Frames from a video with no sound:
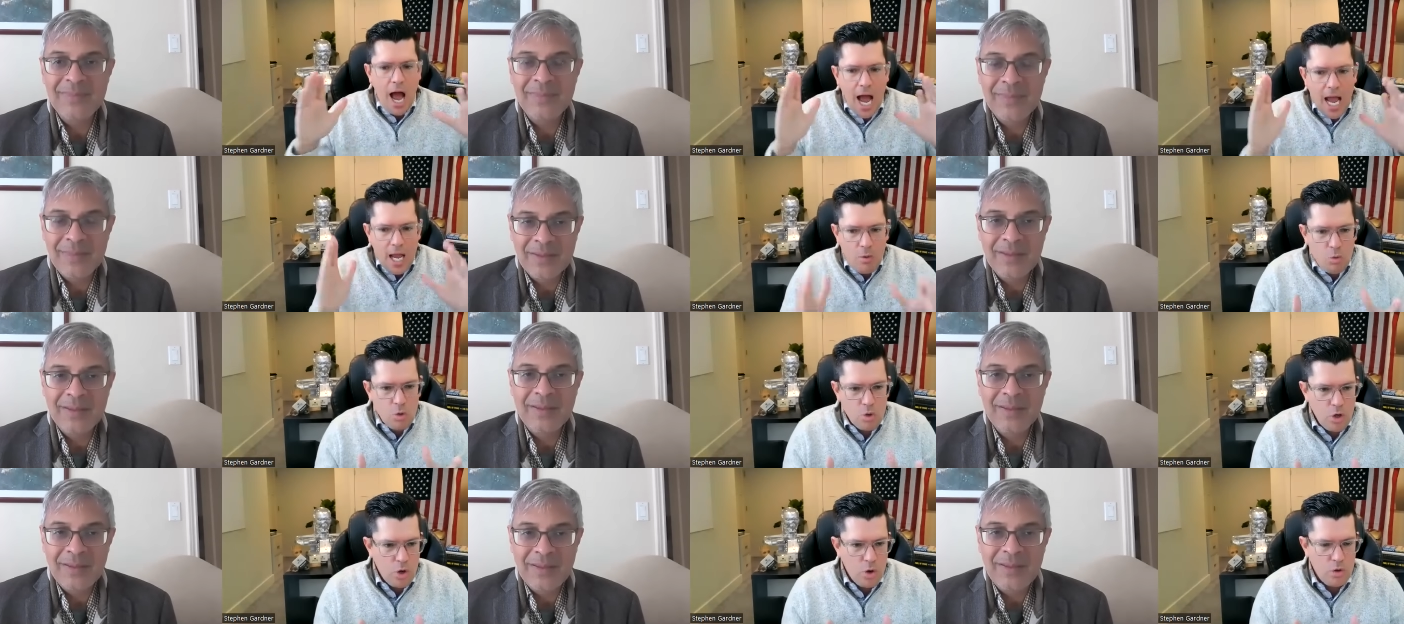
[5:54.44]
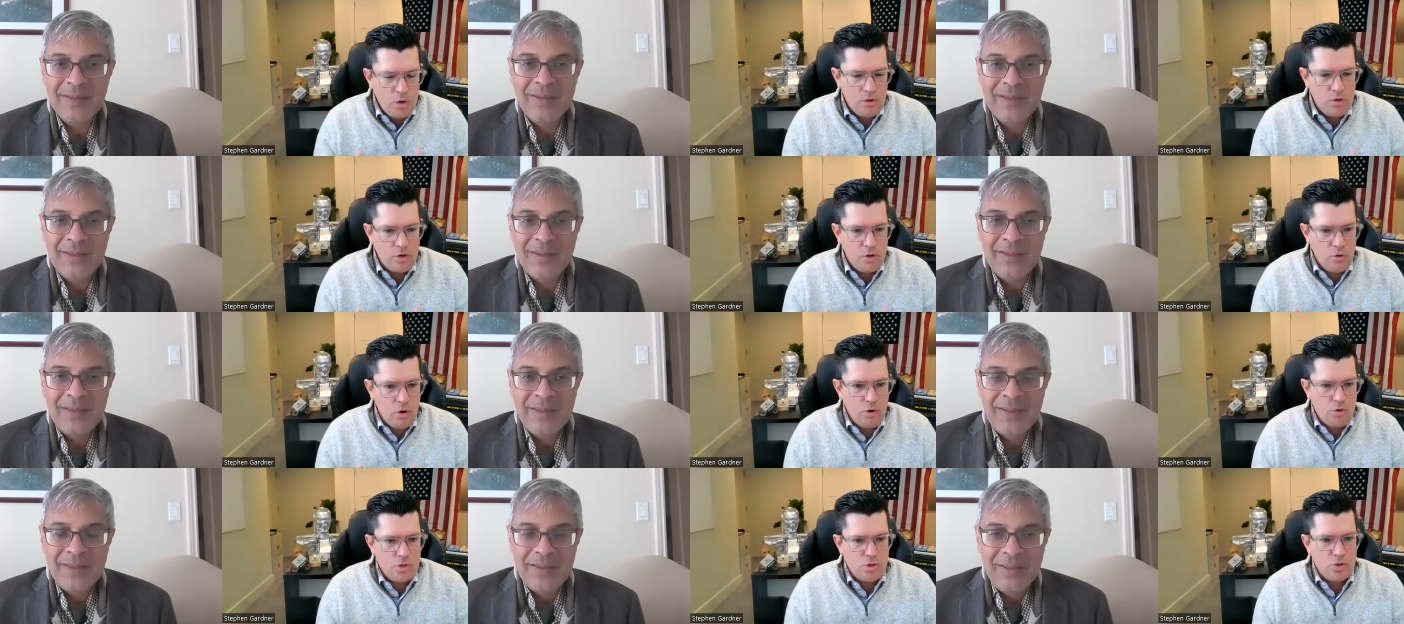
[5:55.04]
Speaker 1: I will go to
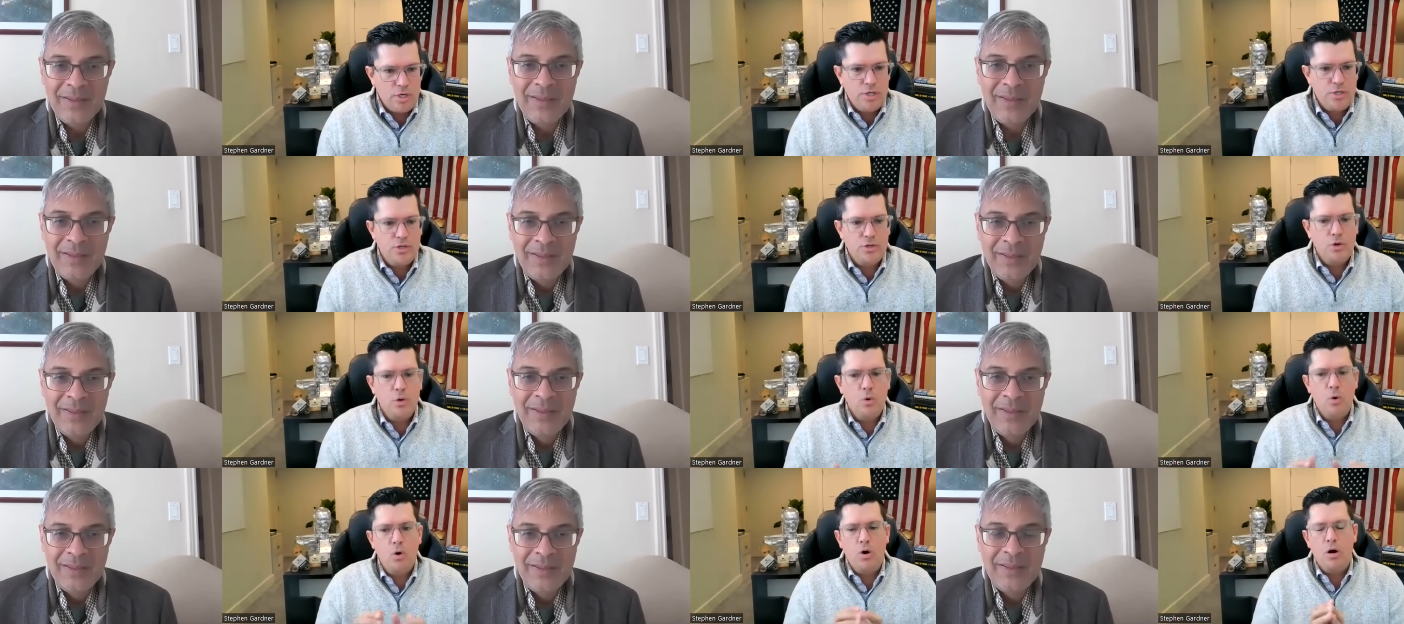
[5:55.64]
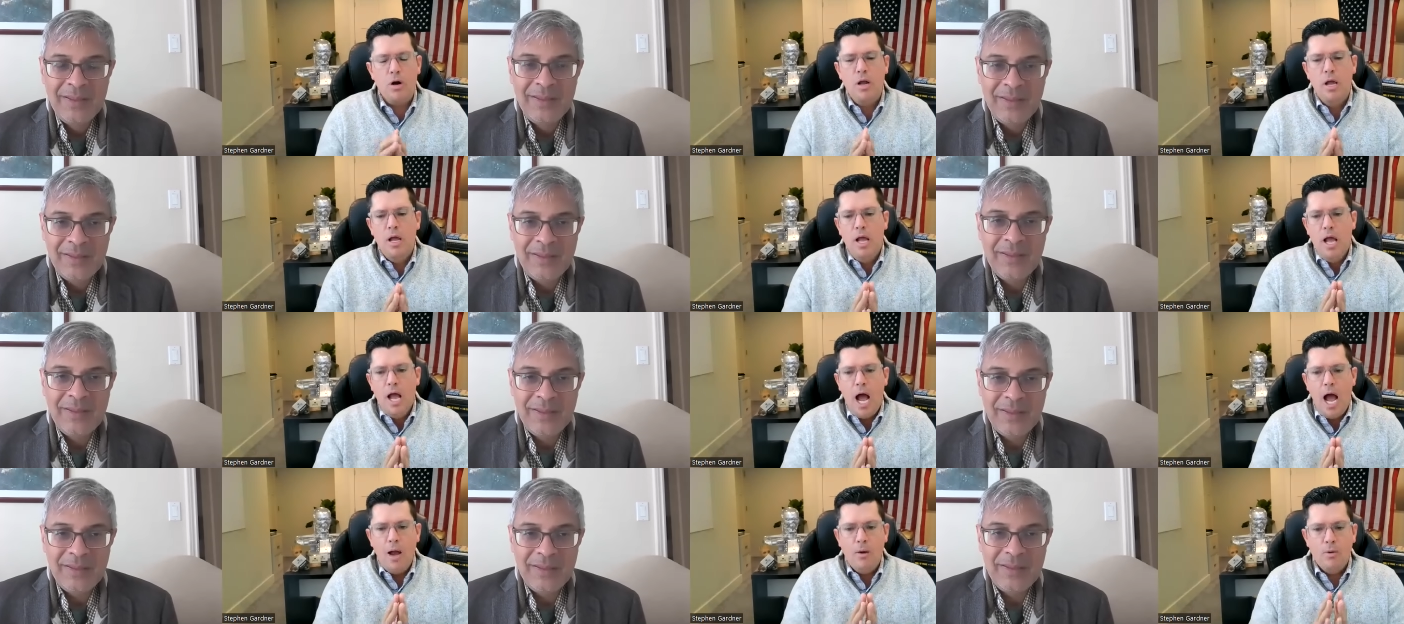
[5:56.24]
the grocery store